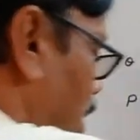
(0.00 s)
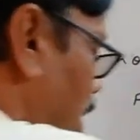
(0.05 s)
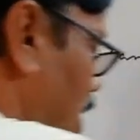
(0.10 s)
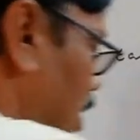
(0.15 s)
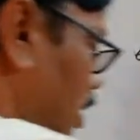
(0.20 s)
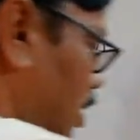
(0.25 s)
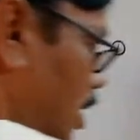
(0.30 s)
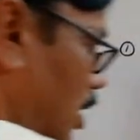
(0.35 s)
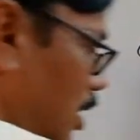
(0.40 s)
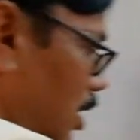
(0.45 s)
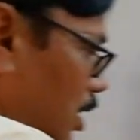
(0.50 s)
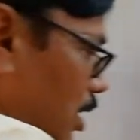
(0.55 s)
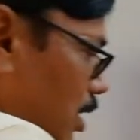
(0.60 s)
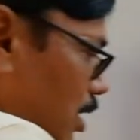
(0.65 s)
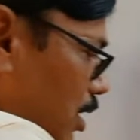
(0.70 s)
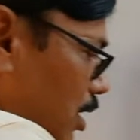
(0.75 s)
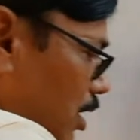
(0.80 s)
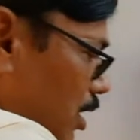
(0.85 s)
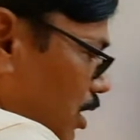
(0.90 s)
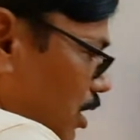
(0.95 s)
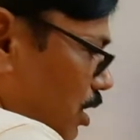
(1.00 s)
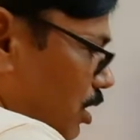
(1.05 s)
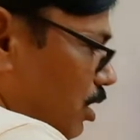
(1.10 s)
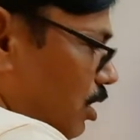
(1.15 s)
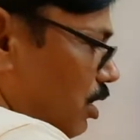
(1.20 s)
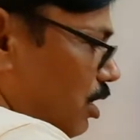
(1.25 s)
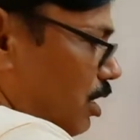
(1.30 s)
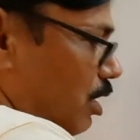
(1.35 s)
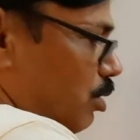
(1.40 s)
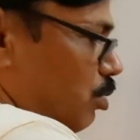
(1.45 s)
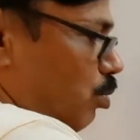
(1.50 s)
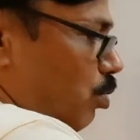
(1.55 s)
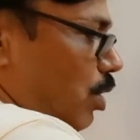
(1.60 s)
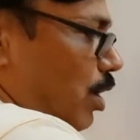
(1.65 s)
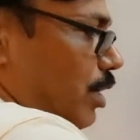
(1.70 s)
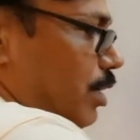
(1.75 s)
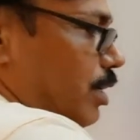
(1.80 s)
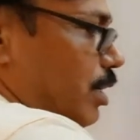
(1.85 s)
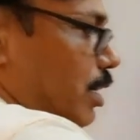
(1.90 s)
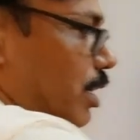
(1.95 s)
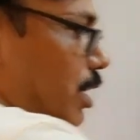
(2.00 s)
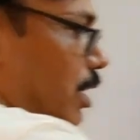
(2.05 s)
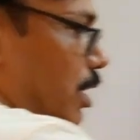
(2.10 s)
I think this one